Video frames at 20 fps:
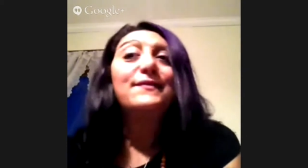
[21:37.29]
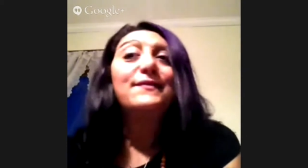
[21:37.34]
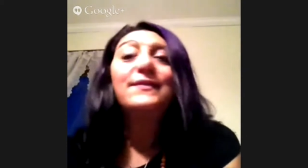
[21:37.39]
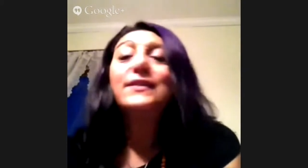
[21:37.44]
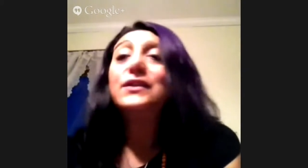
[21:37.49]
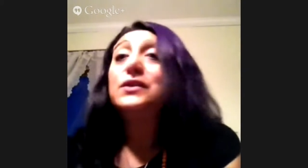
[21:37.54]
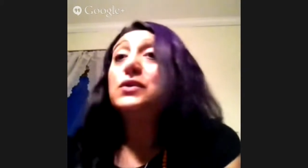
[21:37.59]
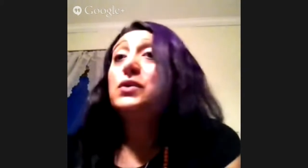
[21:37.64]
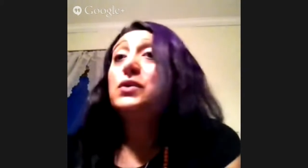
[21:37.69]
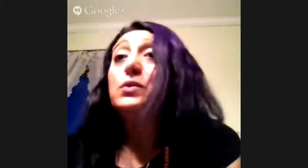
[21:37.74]

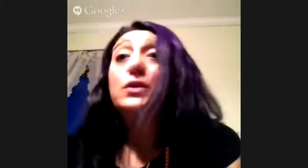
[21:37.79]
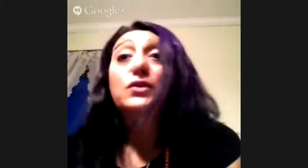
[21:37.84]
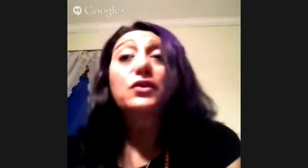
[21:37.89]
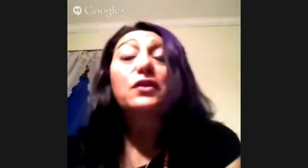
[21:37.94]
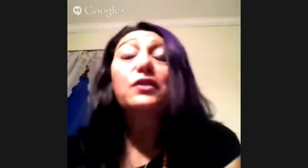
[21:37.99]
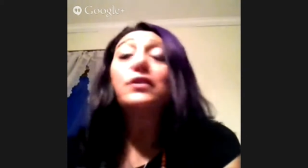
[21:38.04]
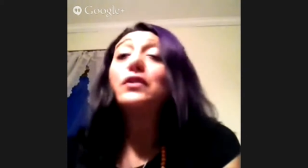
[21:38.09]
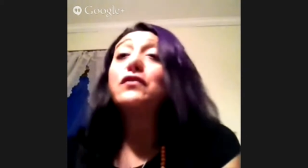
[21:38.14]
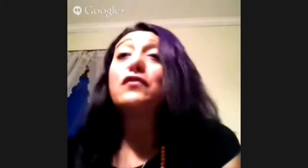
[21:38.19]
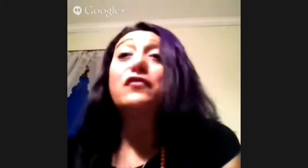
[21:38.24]
you will
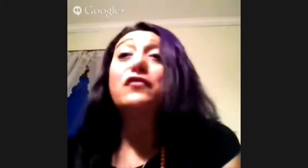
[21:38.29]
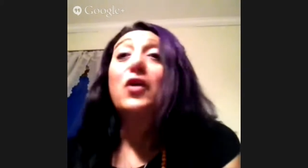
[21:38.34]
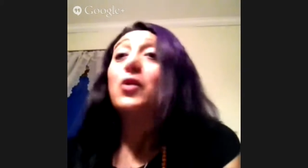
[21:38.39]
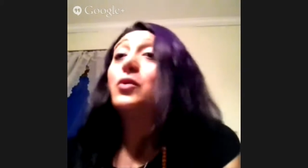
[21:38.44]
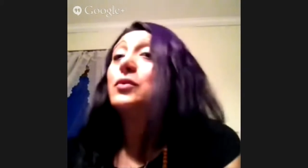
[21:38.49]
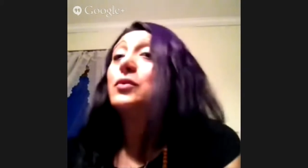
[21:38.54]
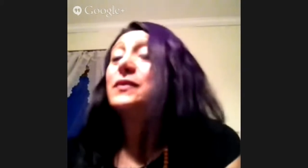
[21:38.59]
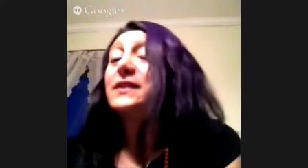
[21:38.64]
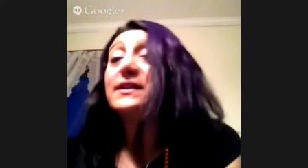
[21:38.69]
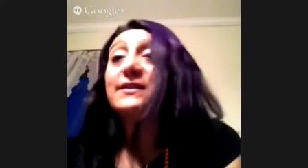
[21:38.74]
just
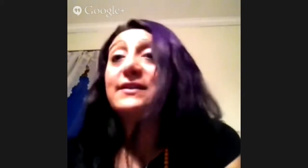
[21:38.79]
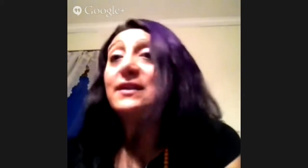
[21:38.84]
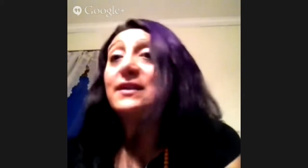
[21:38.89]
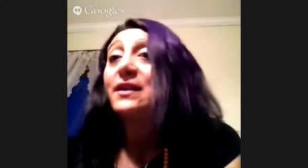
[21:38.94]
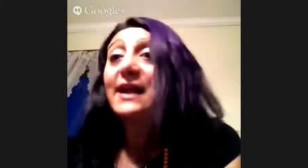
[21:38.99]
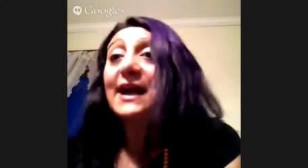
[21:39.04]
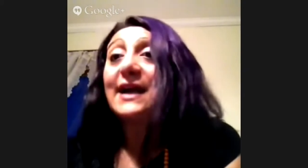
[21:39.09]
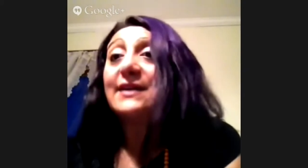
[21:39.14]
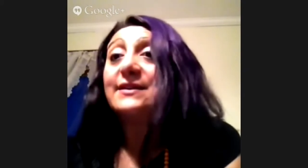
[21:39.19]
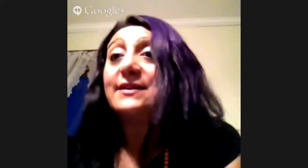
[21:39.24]
unfold into
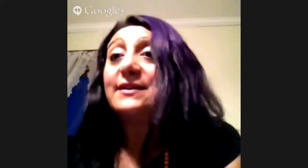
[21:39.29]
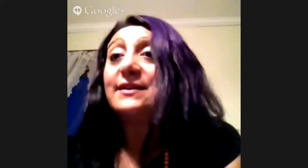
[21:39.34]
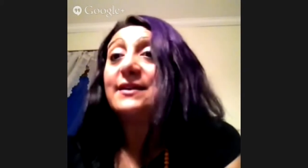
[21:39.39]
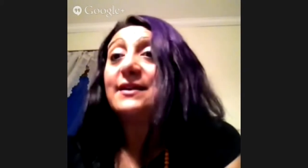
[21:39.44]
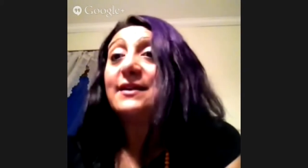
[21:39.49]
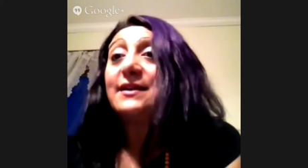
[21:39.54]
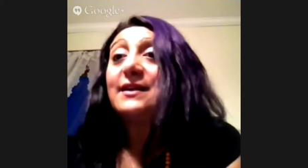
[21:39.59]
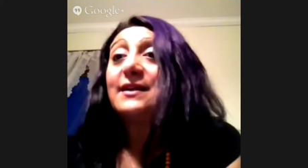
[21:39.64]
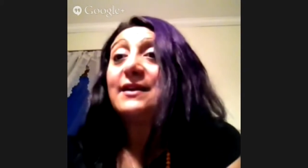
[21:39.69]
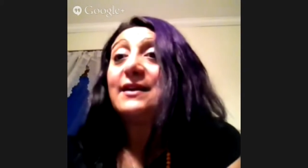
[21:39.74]
that.
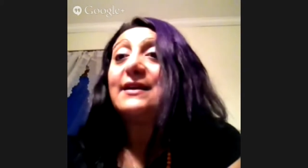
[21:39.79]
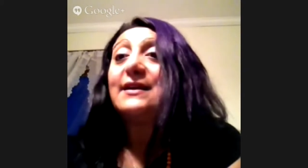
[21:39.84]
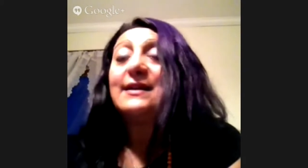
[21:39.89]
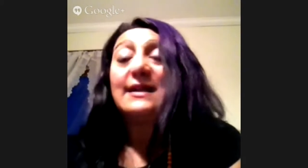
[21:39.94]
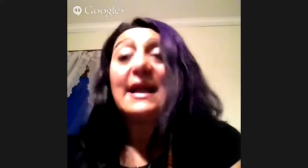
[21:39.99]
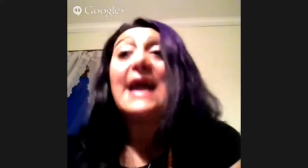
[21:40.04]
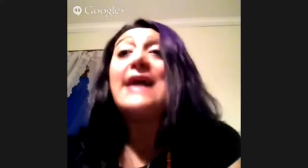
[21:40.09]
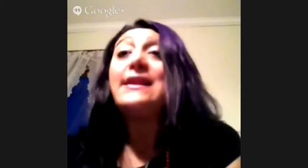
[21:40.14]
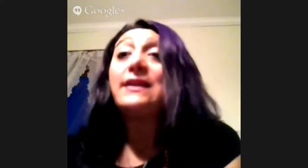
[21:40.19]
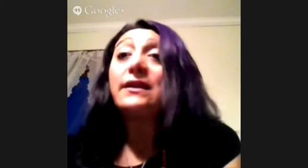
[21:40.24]

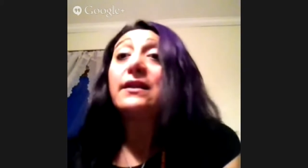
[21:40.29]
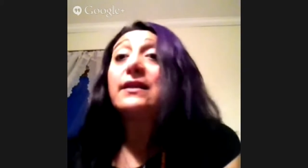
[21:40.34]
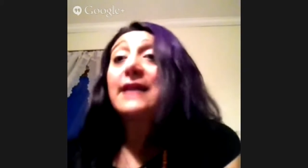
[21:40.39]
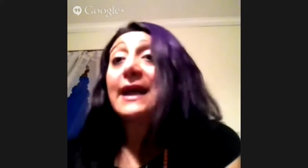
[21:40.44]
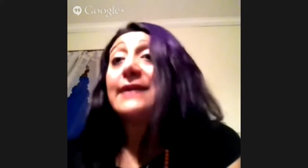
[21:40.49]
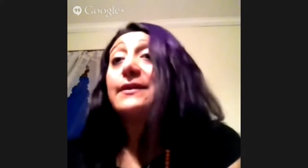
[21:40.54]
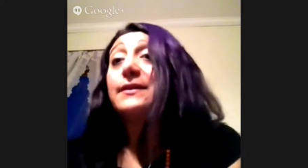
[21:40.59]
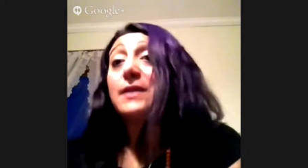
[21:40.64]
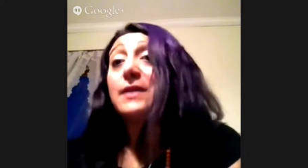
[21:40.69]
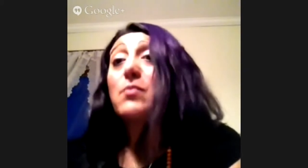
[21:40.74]
And it's
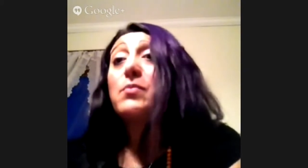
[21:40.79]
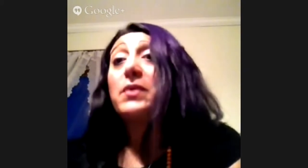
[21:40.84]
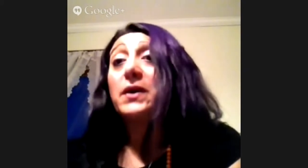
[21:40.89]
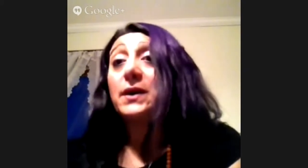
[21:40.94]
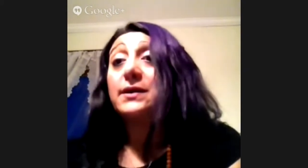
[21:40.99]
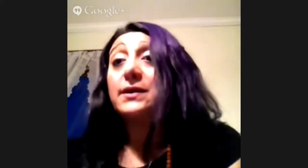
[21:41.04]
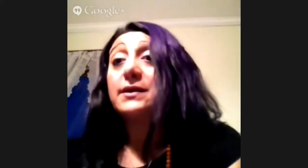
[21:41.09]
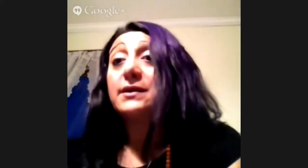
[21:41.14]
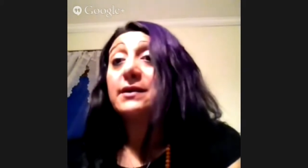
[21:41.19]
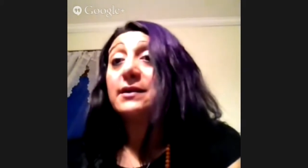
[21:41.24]
that simple.